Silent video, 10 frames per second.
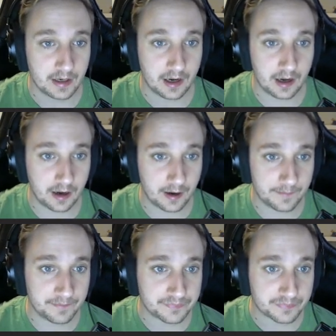
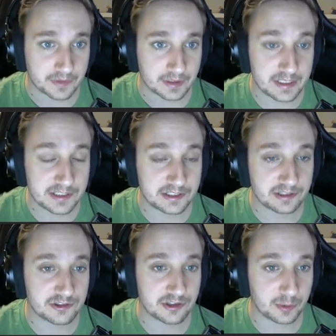Um, Key
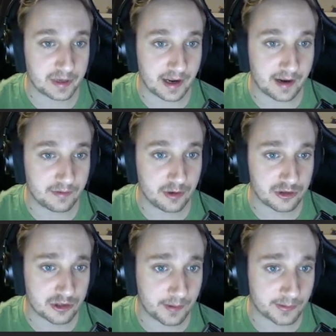signature, we have no
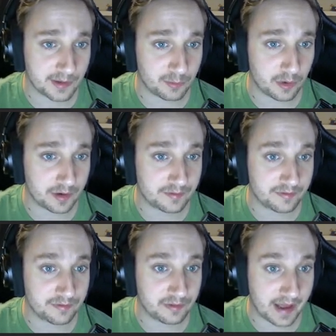sharps, we have one
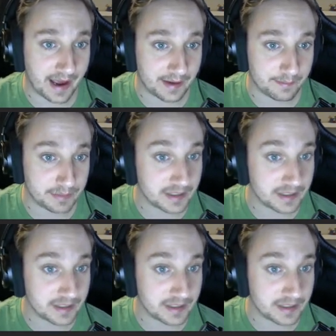flat, B